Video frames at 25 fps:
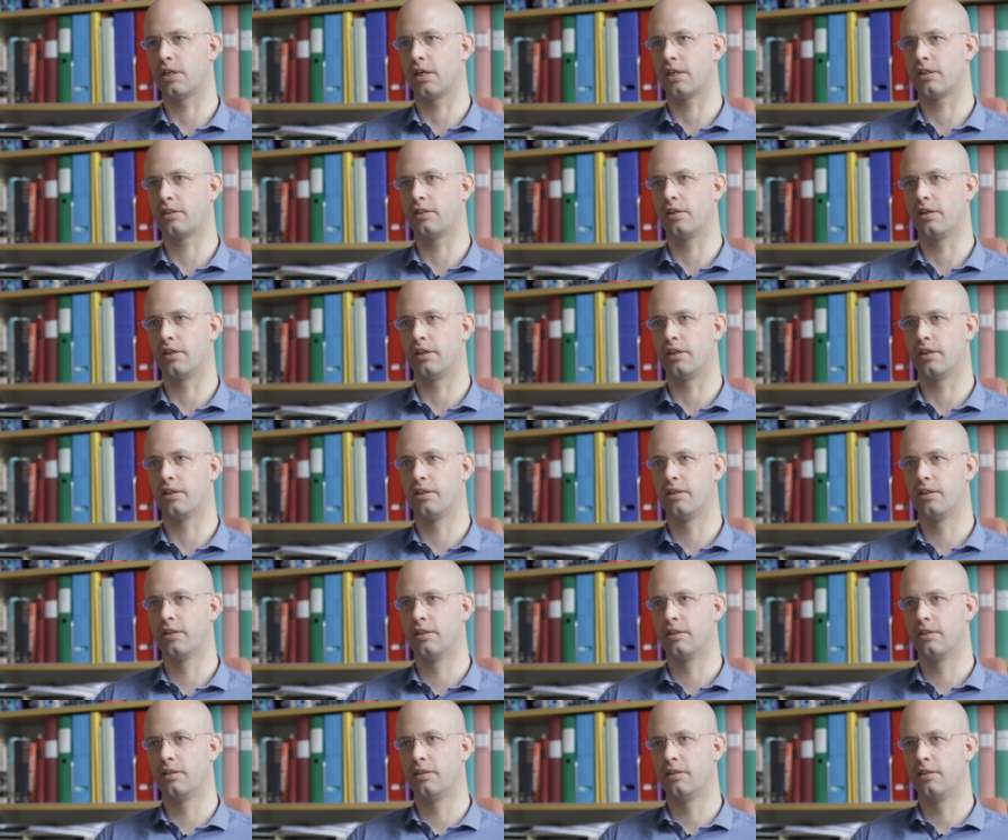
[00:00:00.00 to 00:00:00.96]
actually
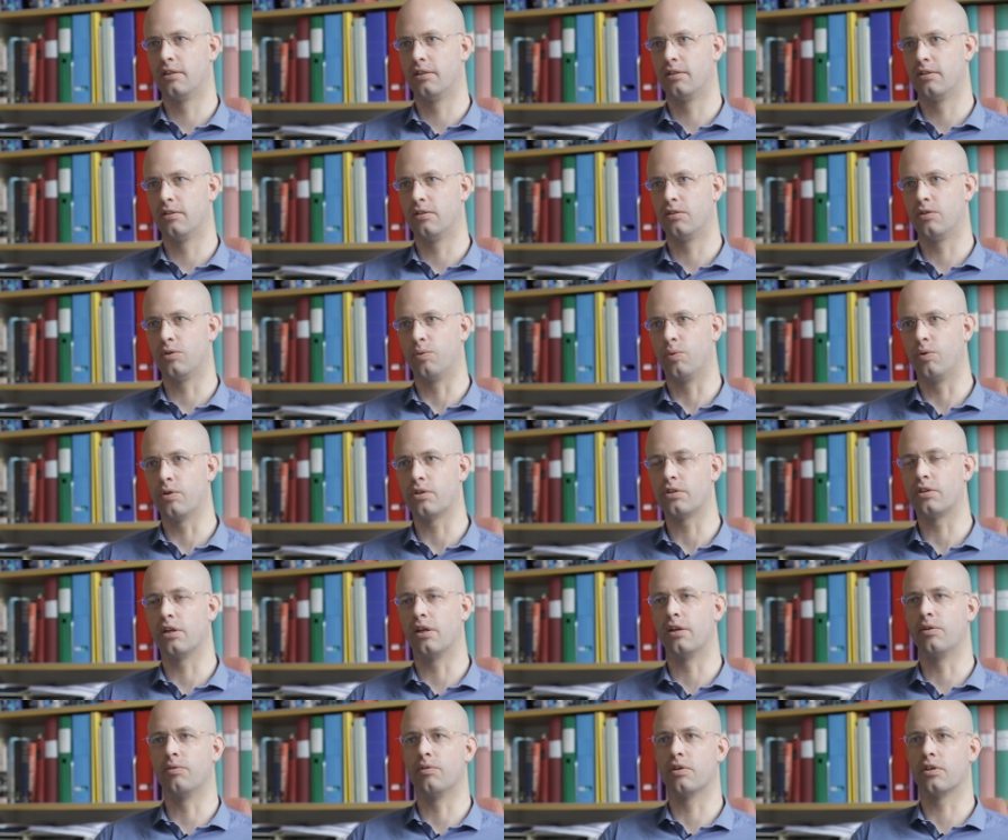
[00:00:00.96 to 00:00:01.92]
towards
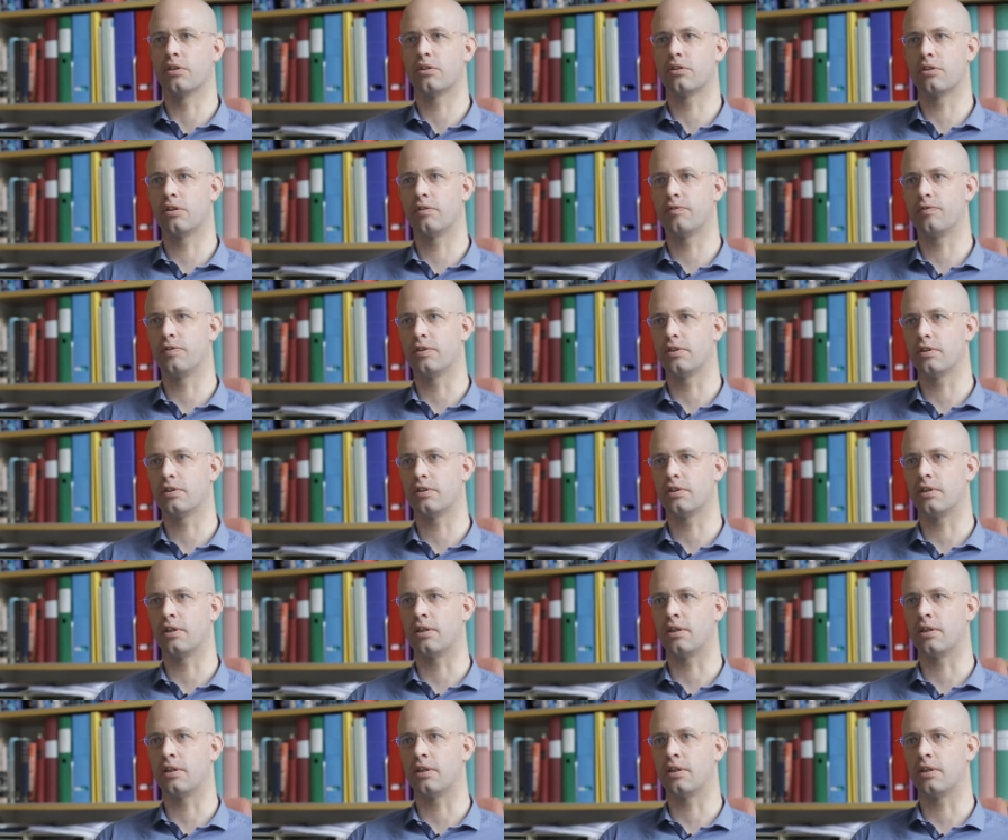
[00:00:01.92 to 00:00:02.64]
the lunar surface?